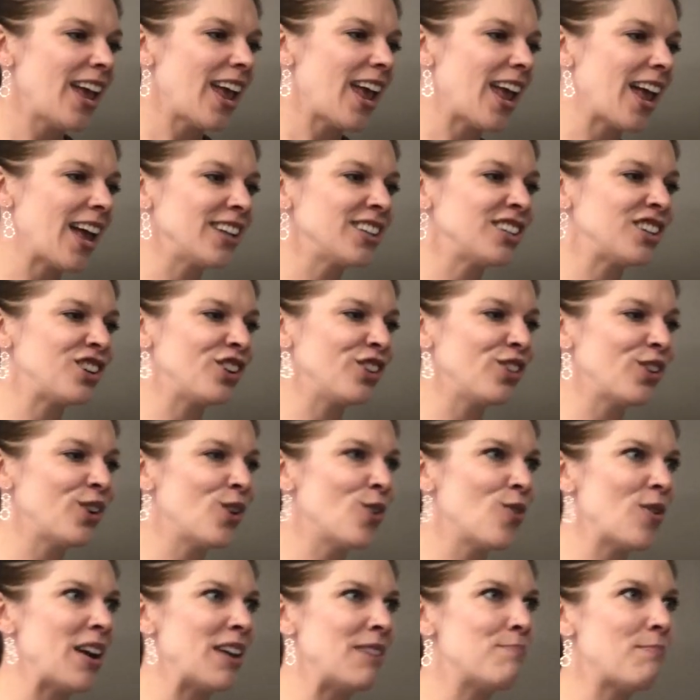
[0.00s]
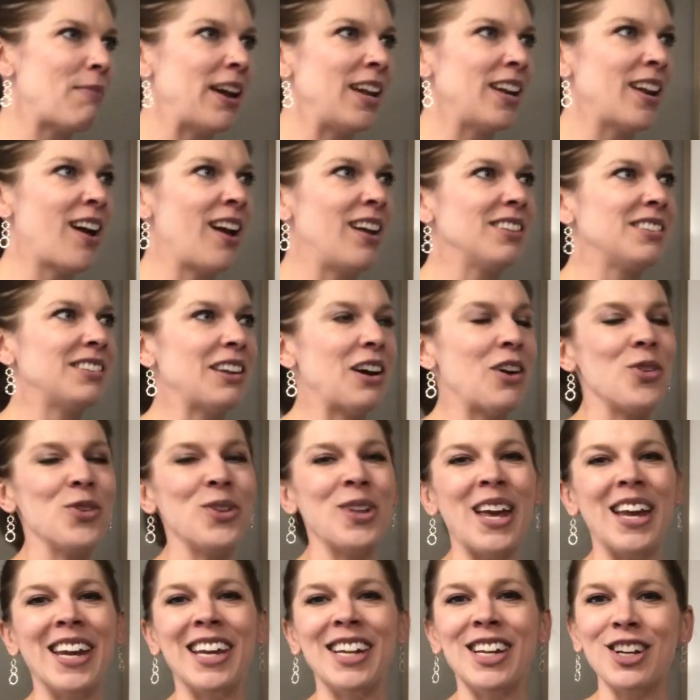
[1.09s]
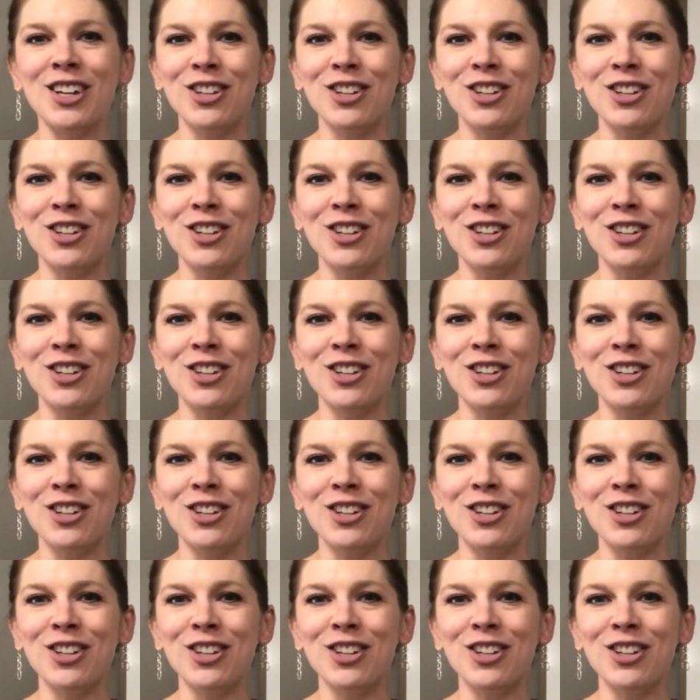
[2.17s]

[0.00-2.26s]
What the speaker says: And although it might not sound like an